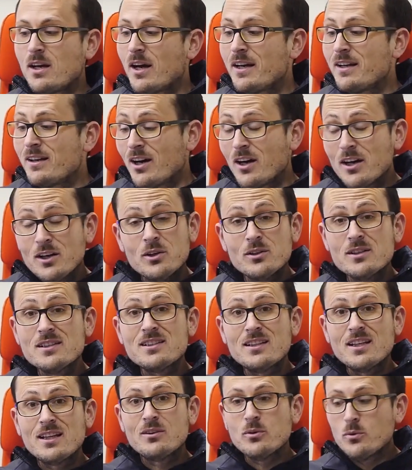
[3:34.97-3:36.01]
I, I
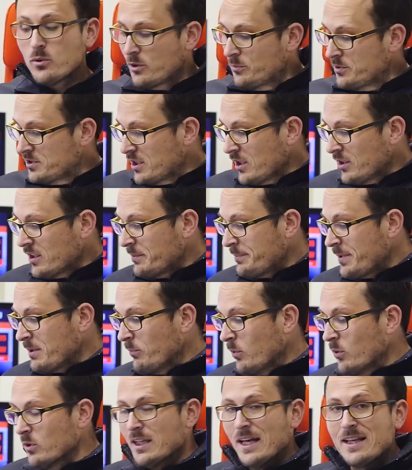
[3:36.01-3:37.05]
honestly thought it was going to be
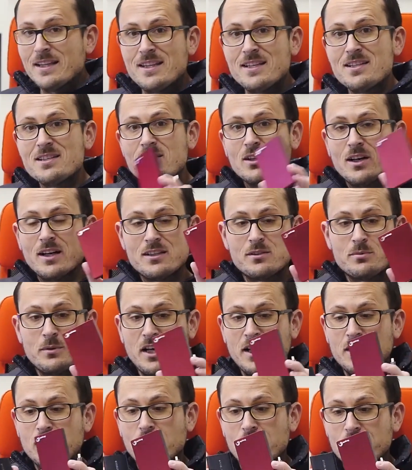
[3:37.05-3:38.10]
more like this size when
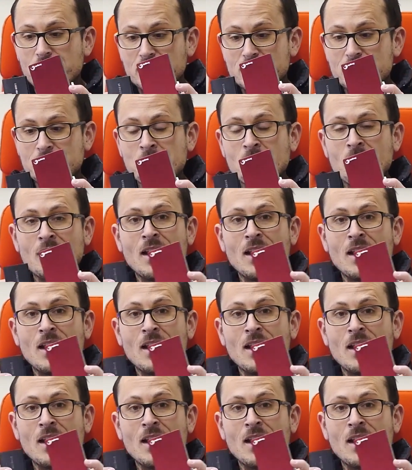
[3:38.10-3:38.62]
I got it.